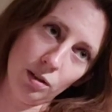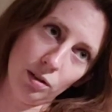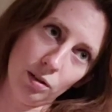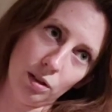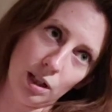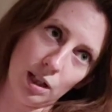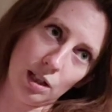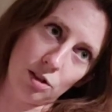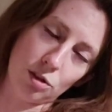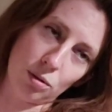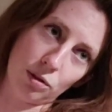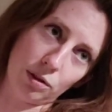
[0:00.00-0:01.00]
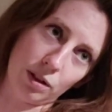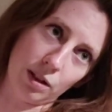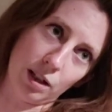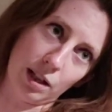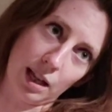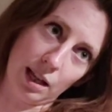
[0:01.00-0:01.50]
the shoulder and
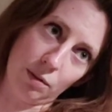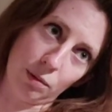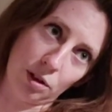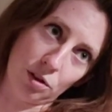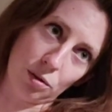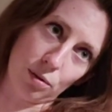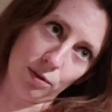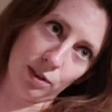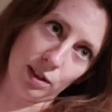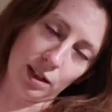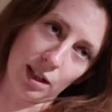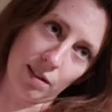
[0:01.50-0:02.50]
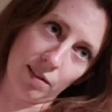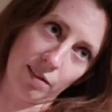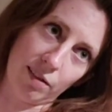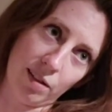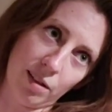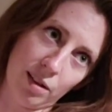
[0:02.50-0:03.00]
the neck, which often
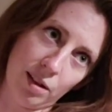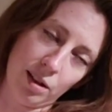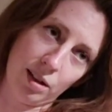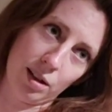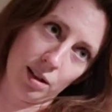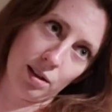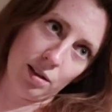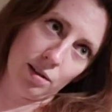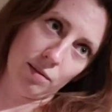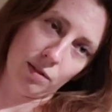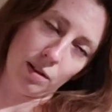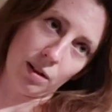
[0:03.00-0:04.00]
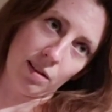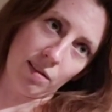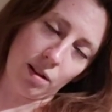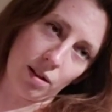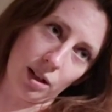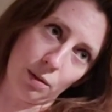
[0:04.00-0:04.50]
gets very
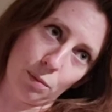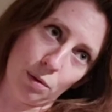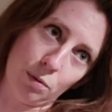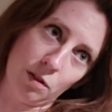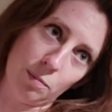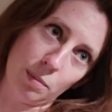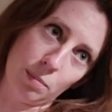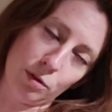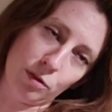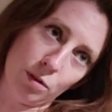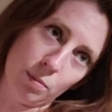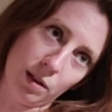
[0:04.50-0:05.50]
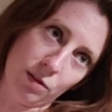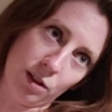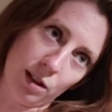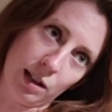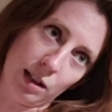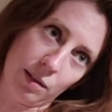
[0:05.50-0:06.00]
tight when we've been performing
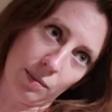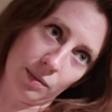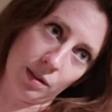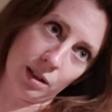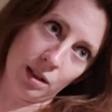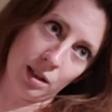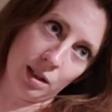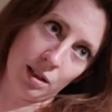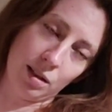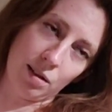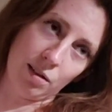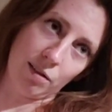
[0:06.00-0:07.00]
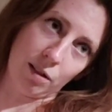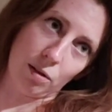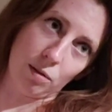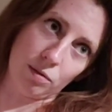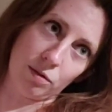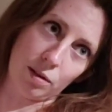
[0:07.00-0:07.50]
violin.
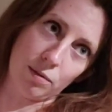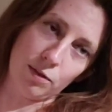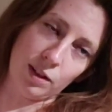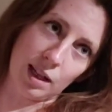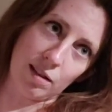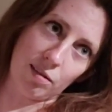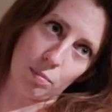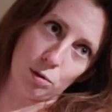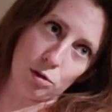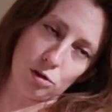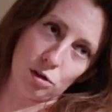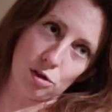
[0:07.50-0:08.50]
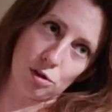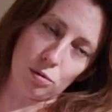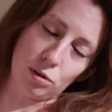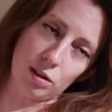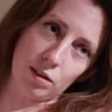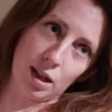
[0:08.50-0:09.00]
So don't forget to push the
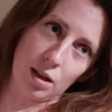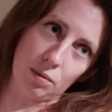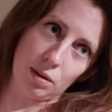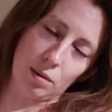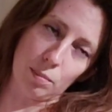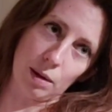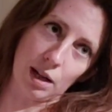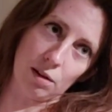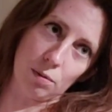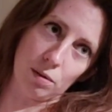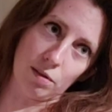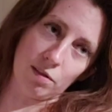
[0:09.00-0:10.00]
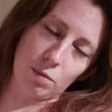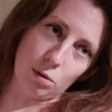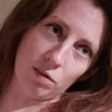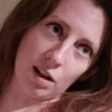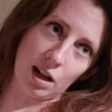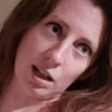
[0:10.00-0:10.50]
shoulder down and backwards
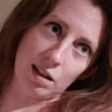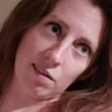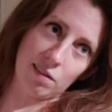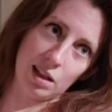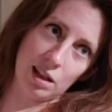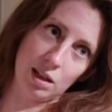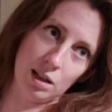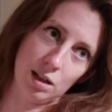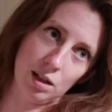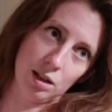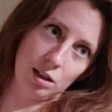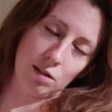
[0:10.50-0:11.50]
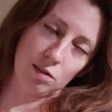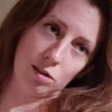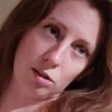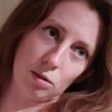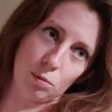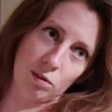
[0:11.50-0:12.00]
simultaneously, because you
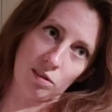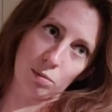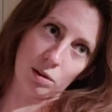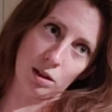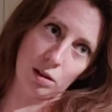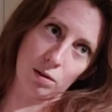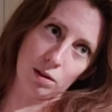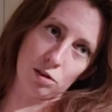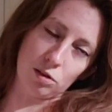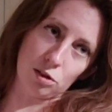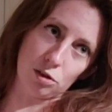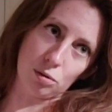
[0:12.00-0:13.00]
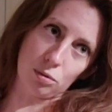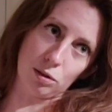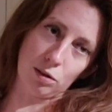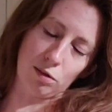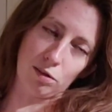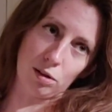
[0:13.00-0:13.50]
don't want to encourage the
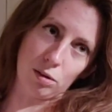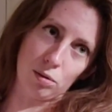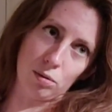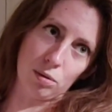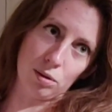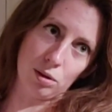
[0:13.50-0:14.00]
shoulder to